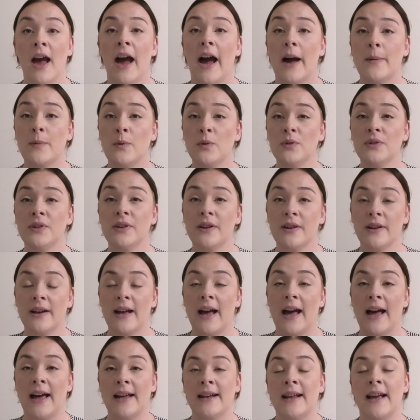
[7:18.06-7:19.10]
I'm also going
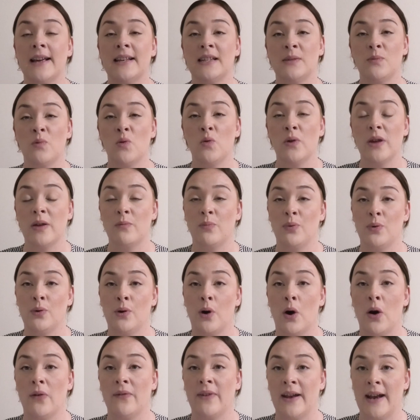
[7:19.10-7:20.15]
to add a small
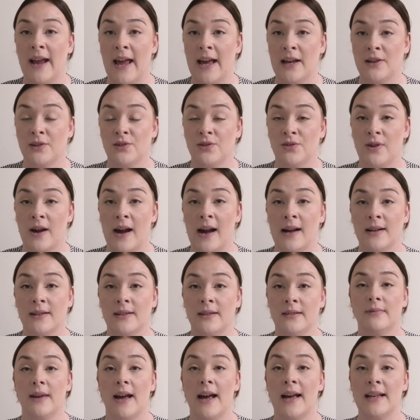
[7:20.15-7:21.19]
input of an
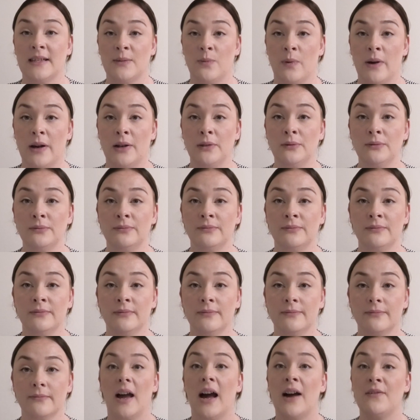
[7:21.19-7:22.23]
extract as well.
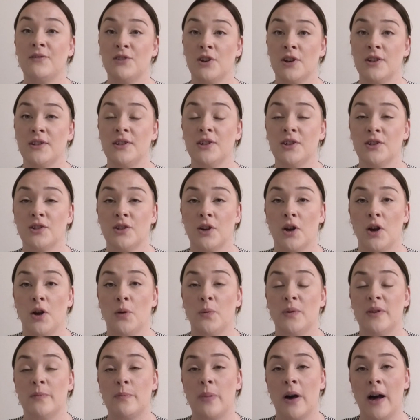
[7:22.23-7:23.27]
I've chosen to
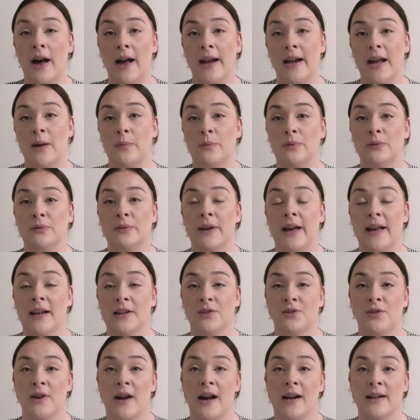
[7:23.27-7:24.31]
go with a pineapple
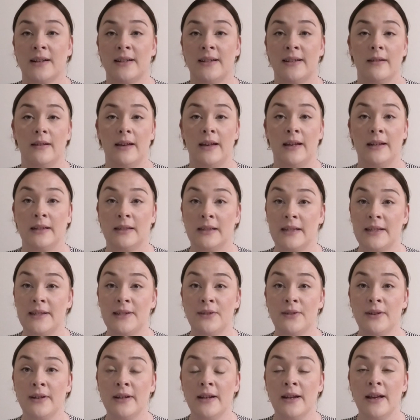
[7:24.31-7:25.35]
extract in
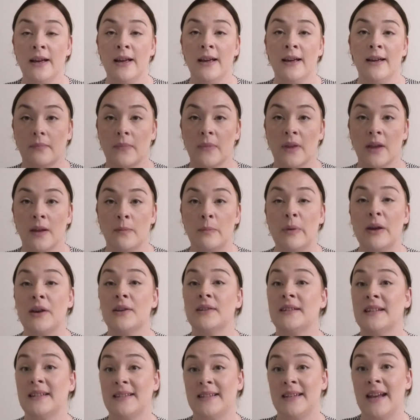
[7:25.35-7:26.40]
glycerin
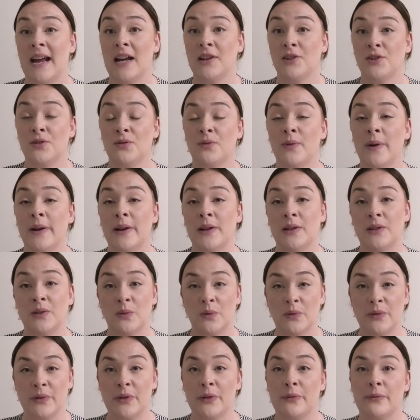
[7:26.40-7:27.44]
because it's natural and it's
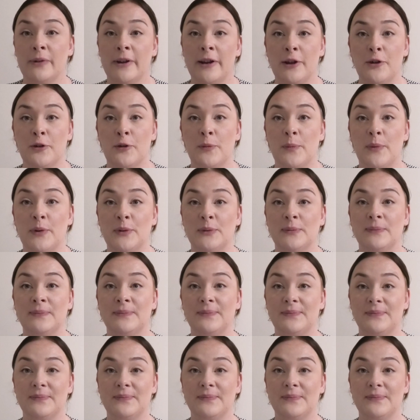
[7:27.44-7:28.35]
also renewable.